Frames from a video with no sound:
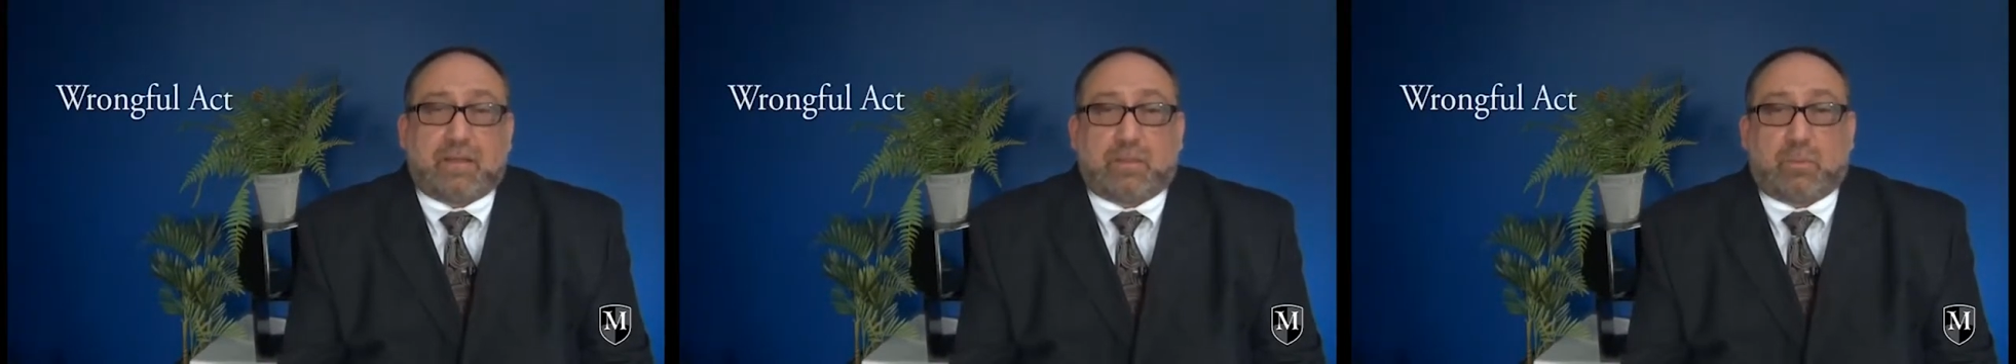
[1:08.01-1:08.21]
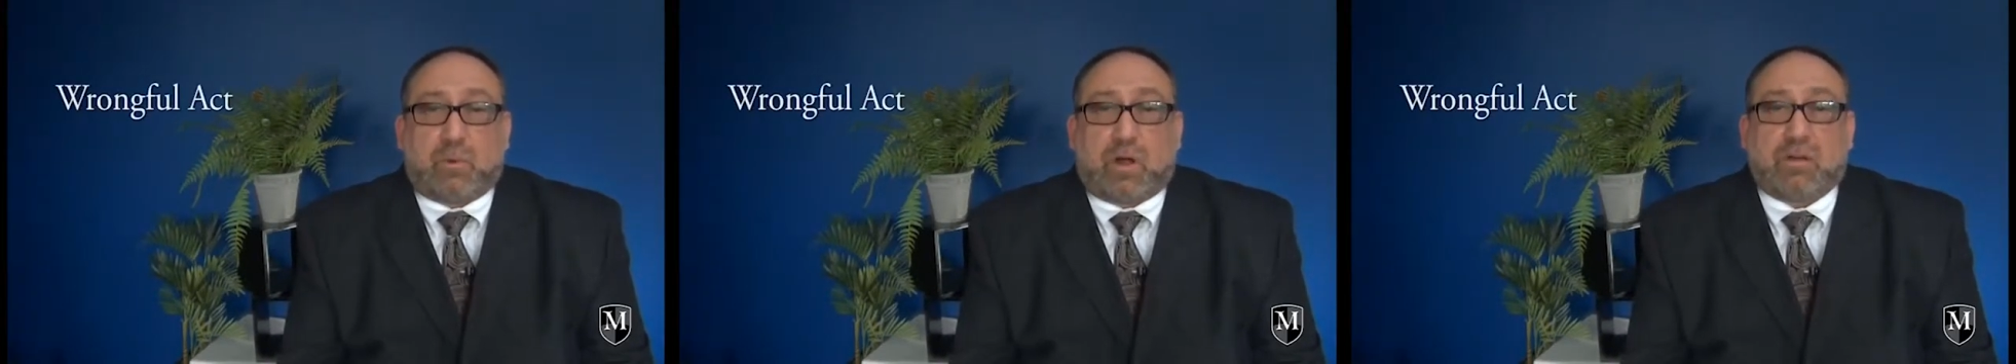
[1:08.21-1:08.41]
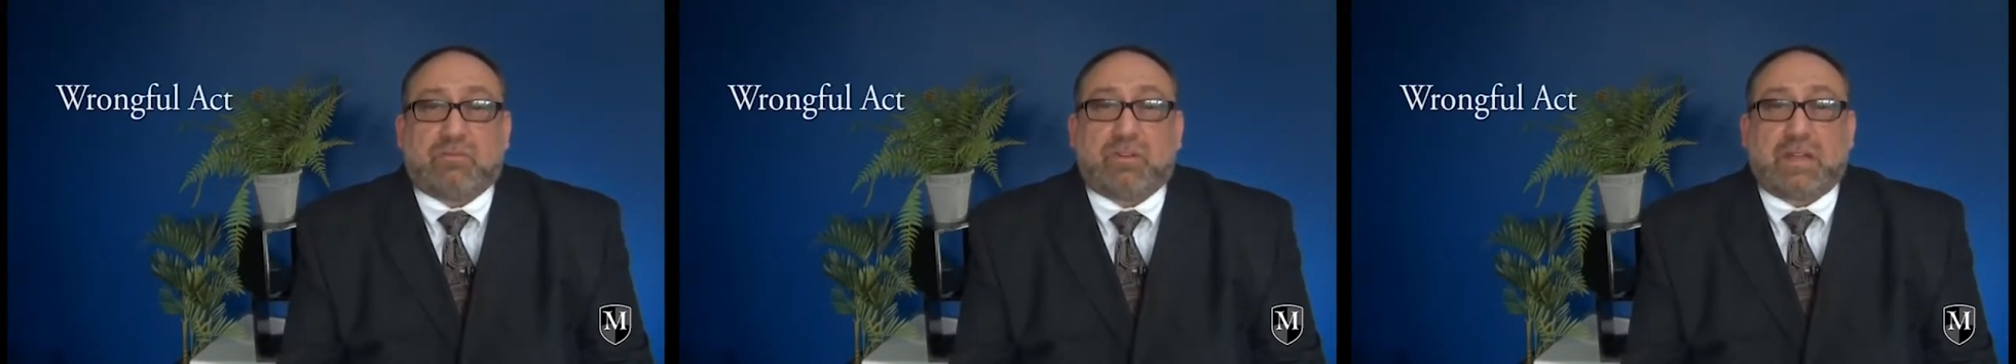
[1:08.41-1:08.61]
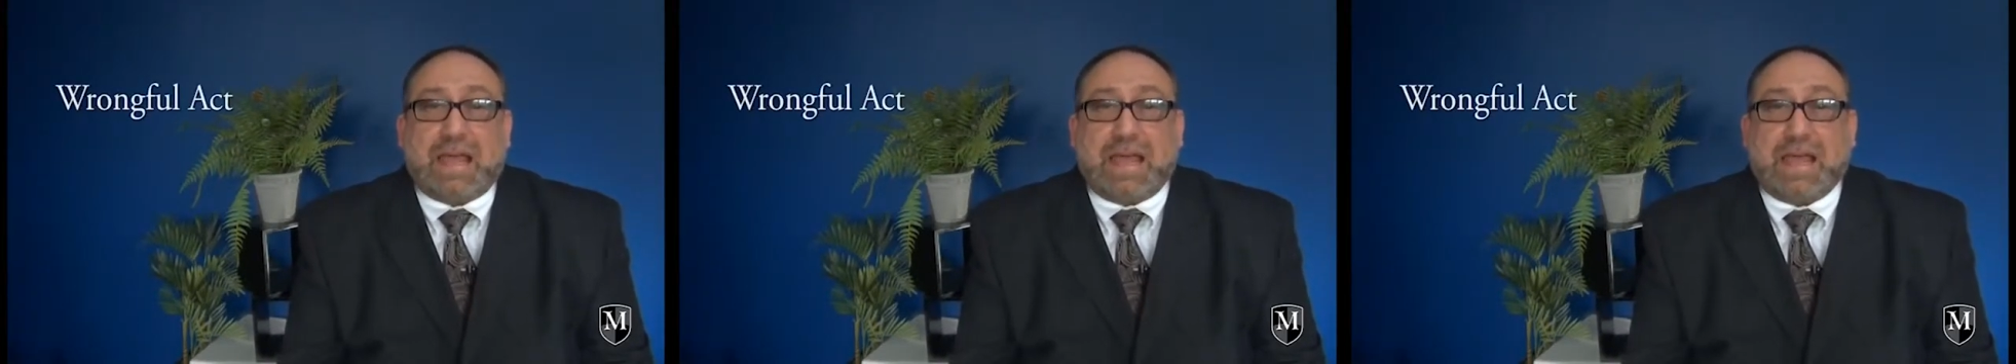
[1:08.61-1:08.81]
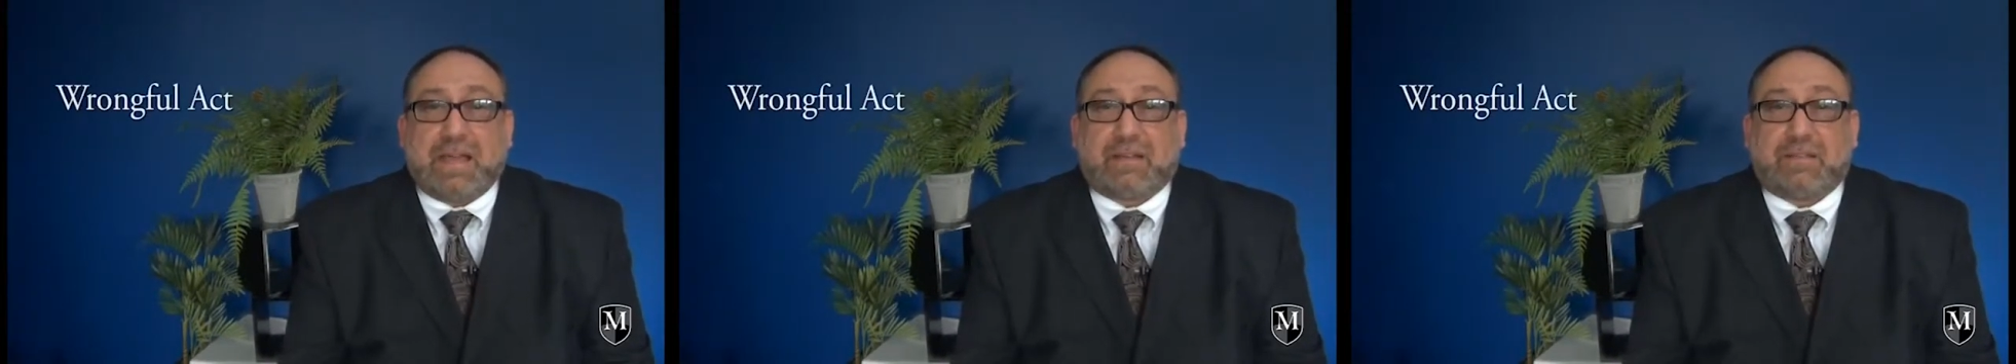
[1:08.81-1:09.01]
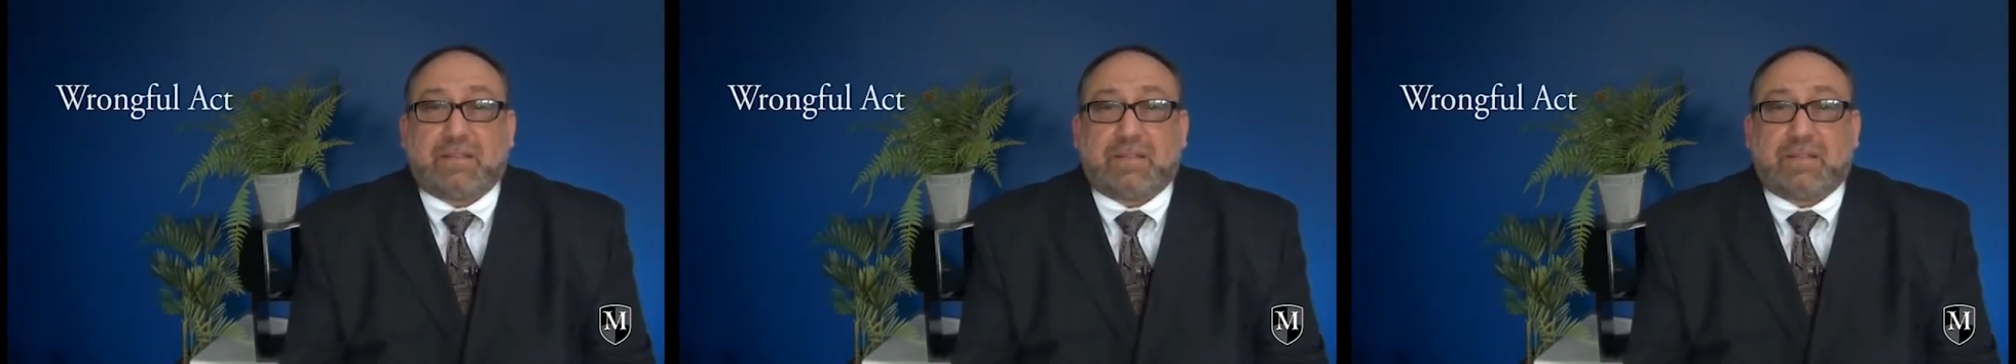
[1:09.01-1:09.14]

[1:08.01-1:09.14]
The wrongful act